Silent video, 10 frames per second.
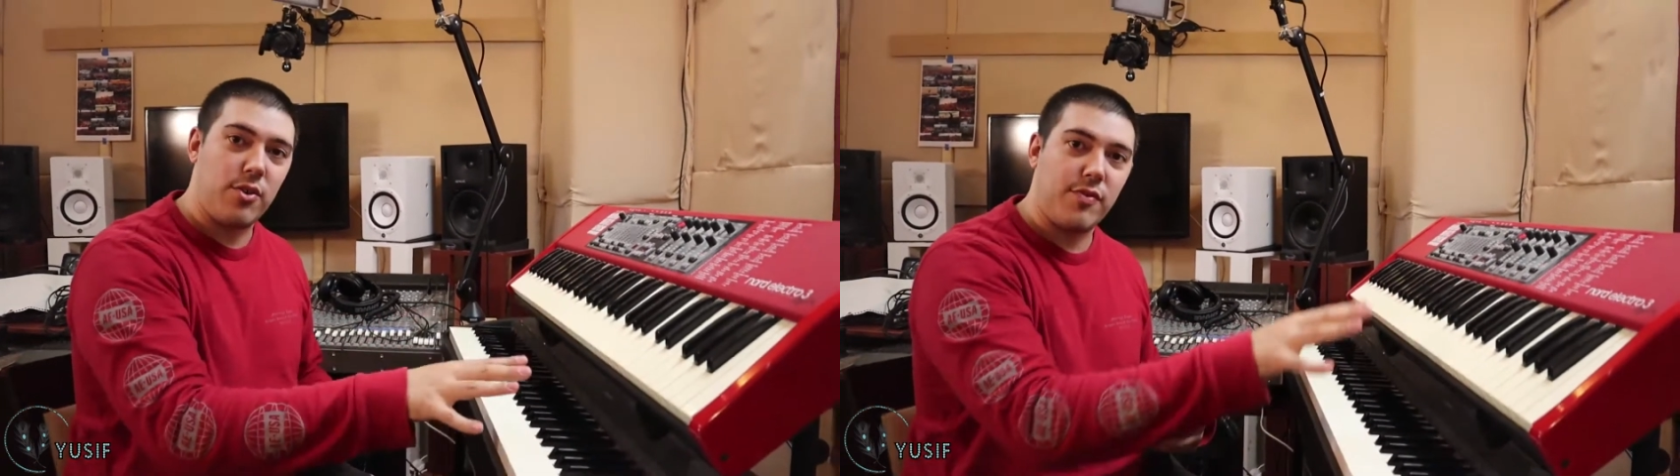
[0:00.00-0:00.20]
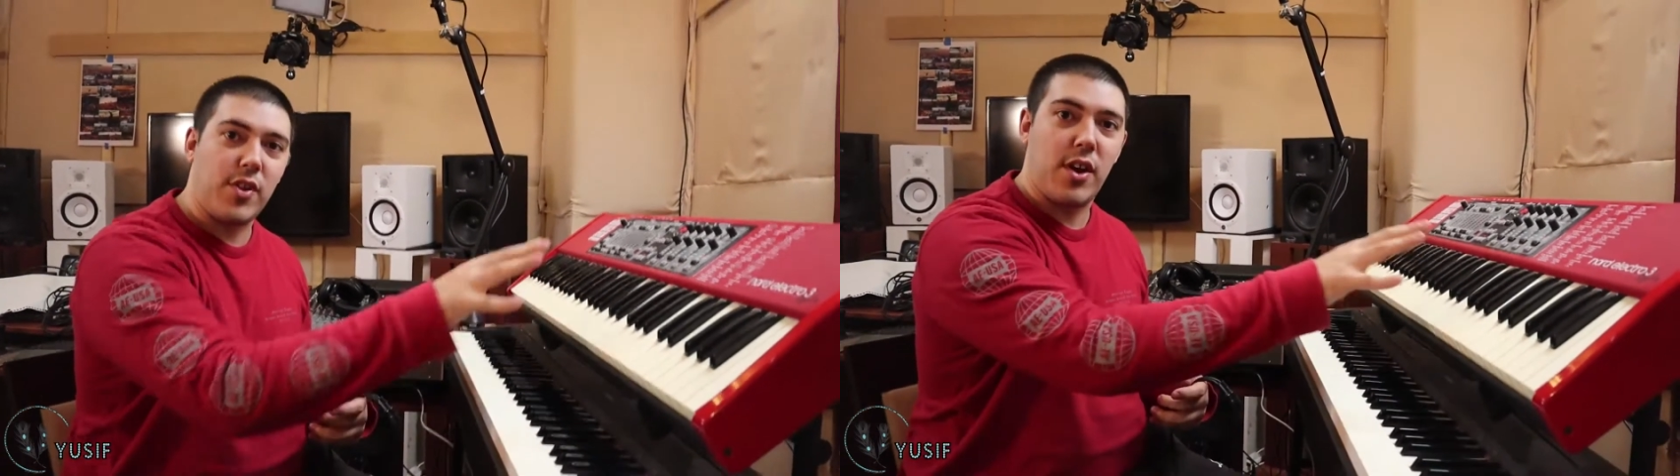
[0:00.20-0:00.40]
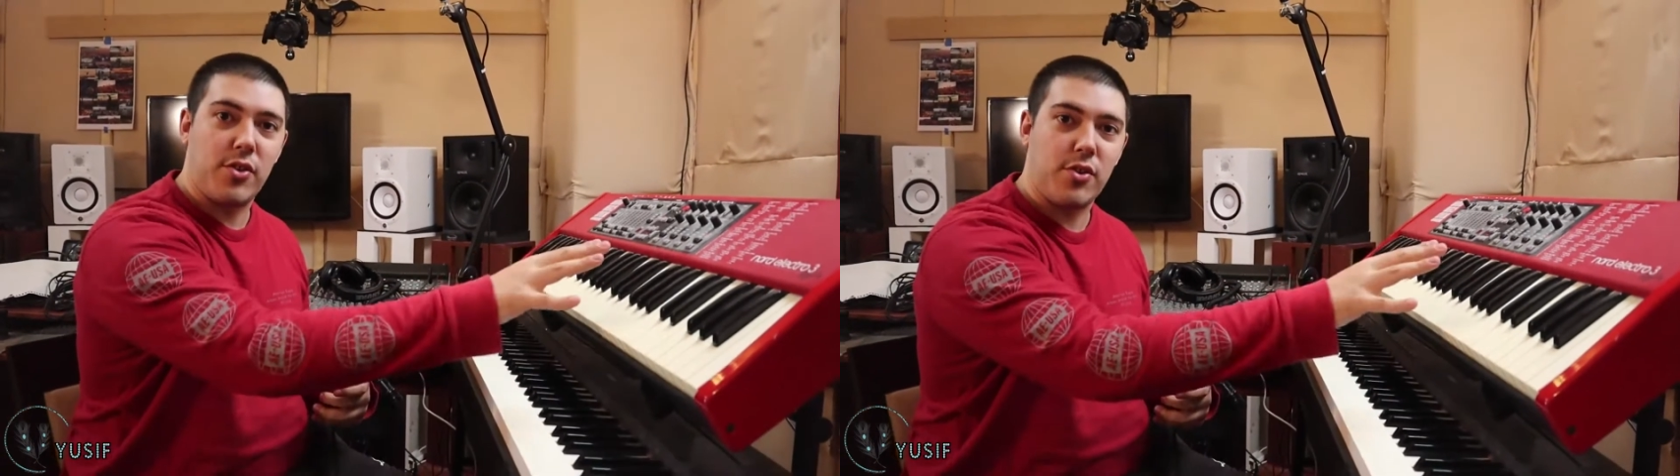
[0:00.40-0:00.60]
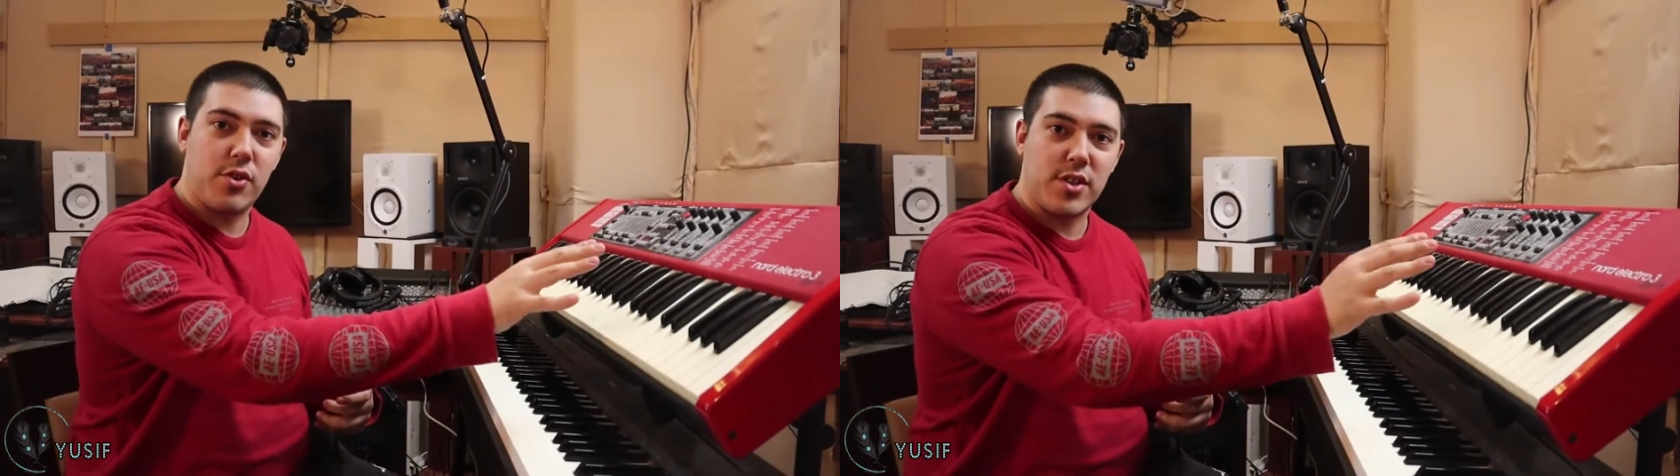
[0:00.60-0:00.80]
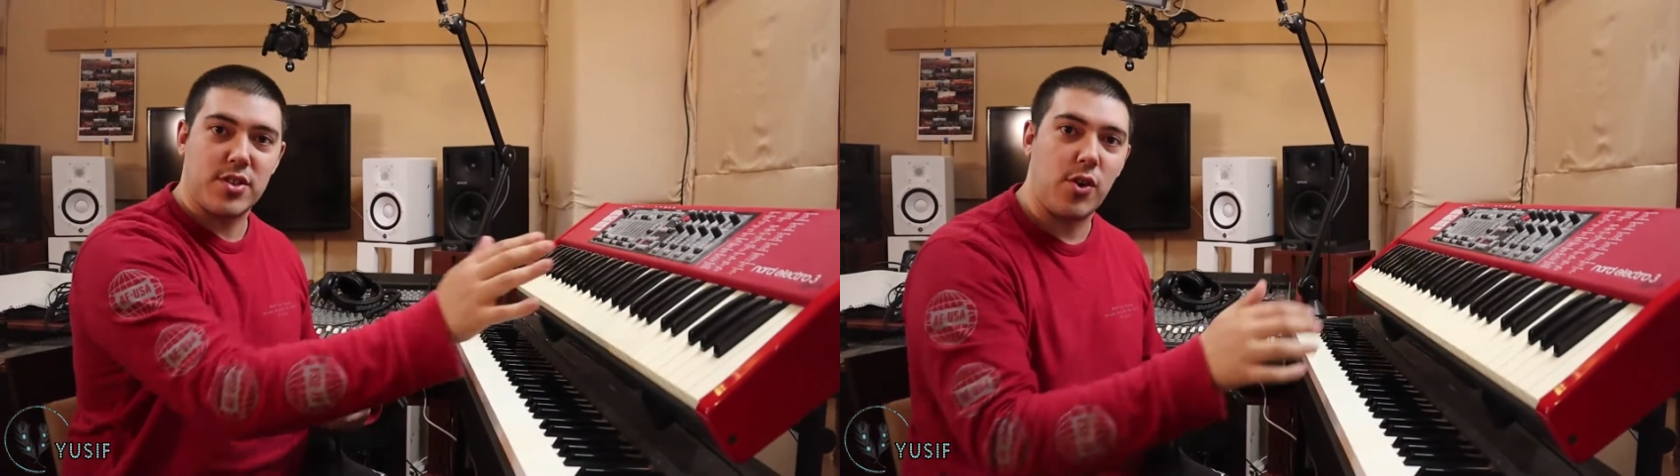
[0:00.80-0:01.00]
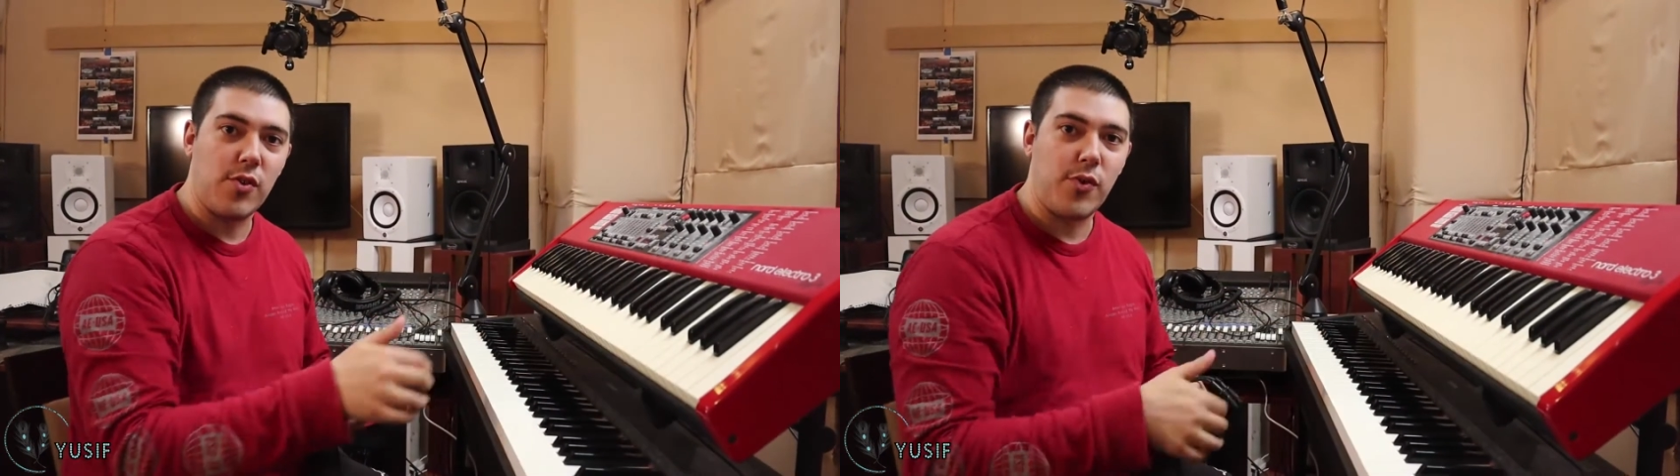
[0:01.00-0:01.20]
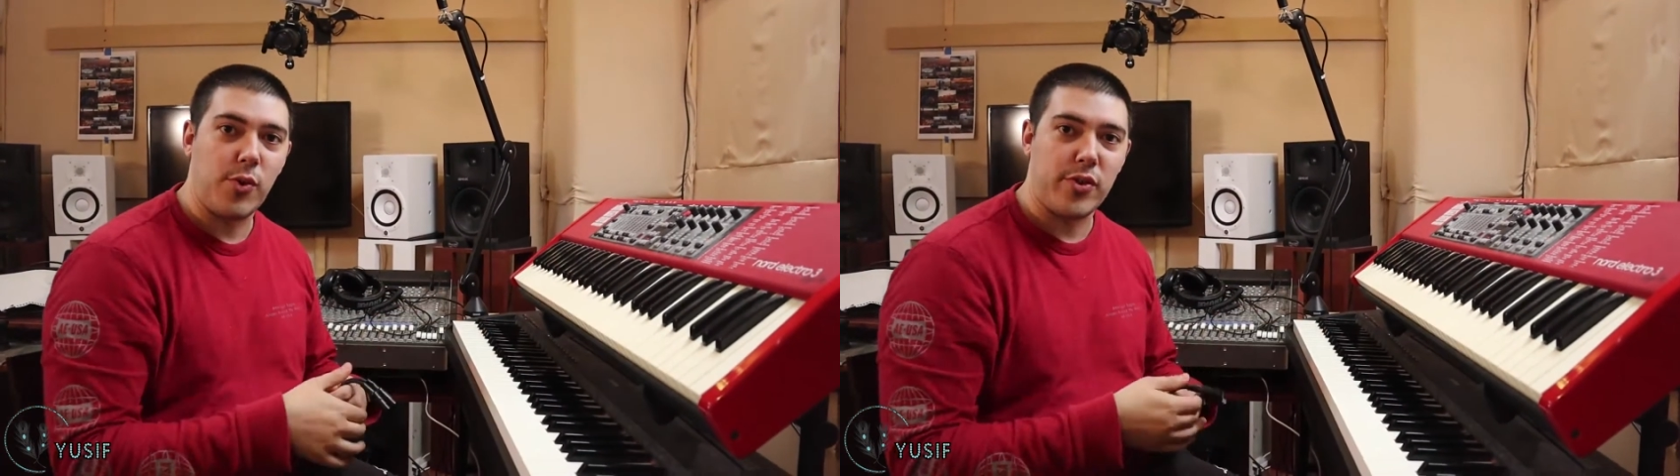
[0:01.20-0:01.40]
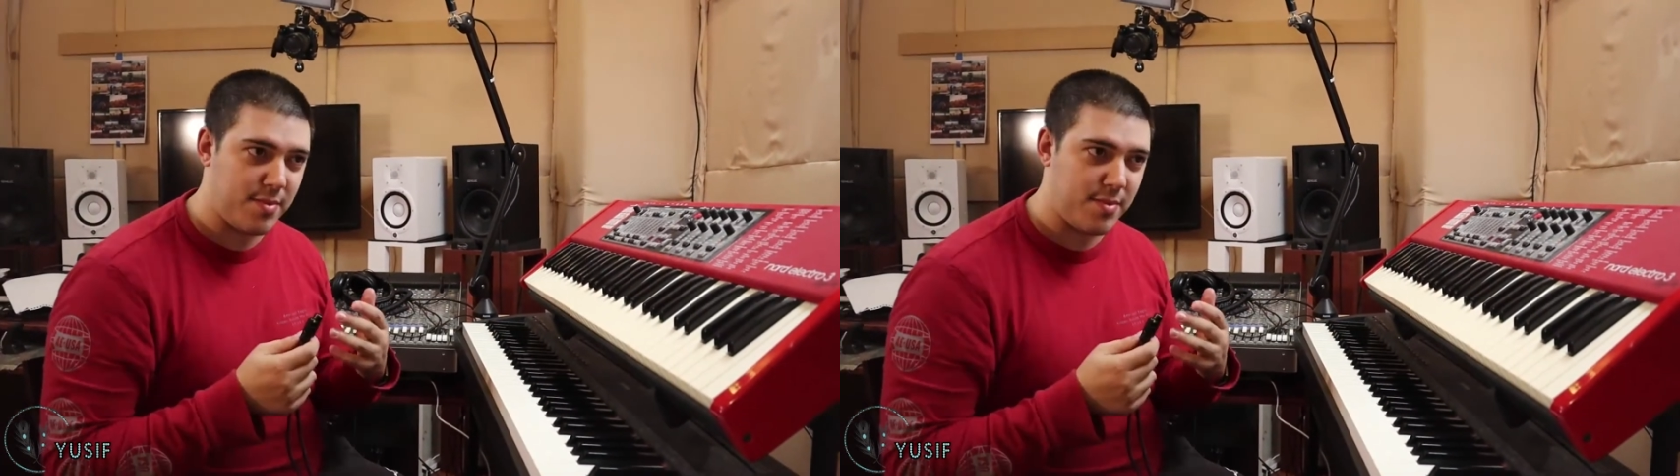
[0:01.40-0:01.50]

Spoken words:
of the other and so forth.